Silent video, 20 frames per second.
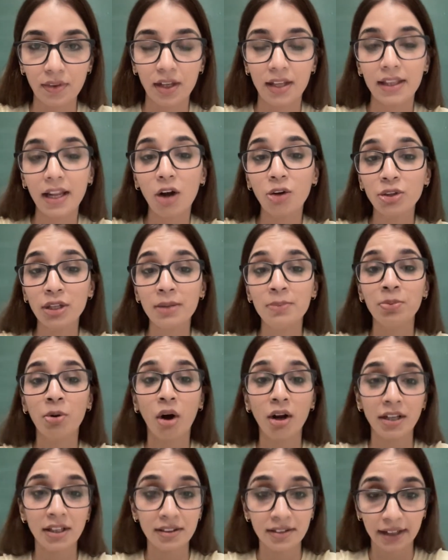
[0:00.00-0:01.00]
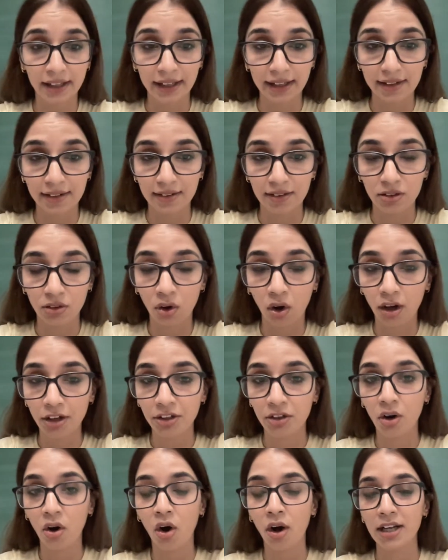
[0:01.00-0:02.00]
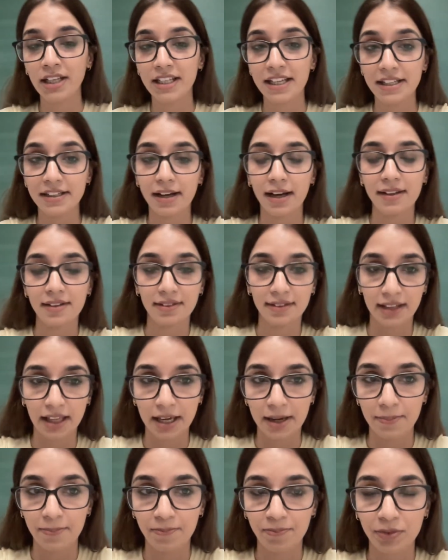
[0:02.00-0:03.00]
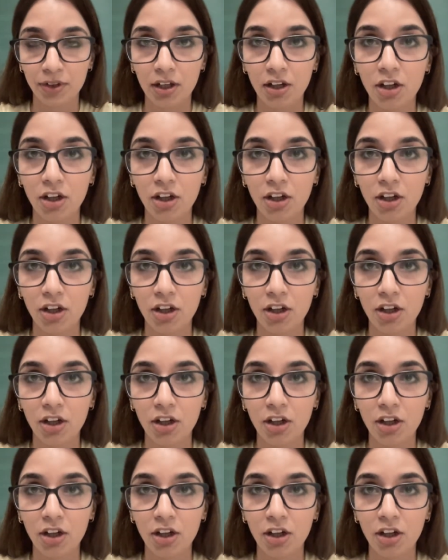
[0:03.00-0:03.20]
Now, the important thing is not all data is same.